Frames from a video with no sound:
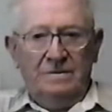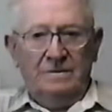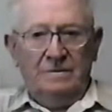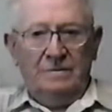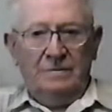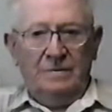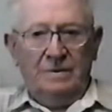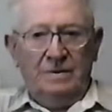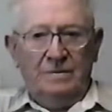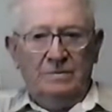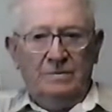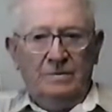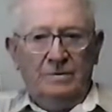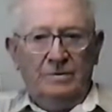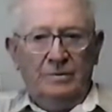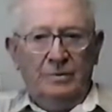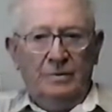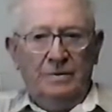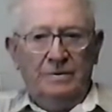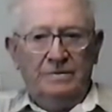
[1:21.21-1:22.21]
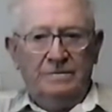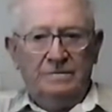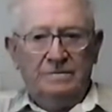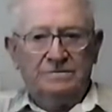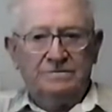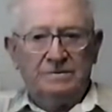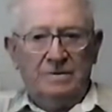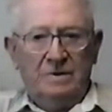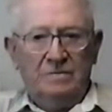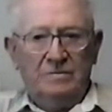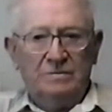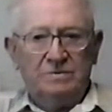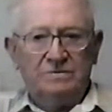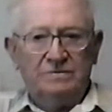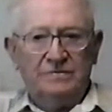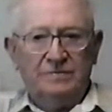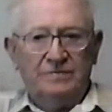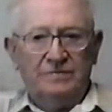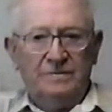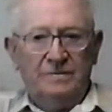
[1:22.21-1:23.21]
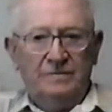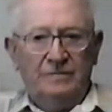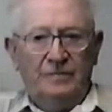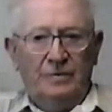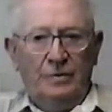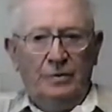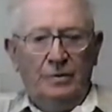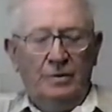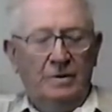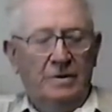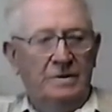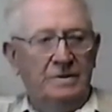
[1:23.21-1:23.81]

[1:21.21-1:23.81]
we were going to service for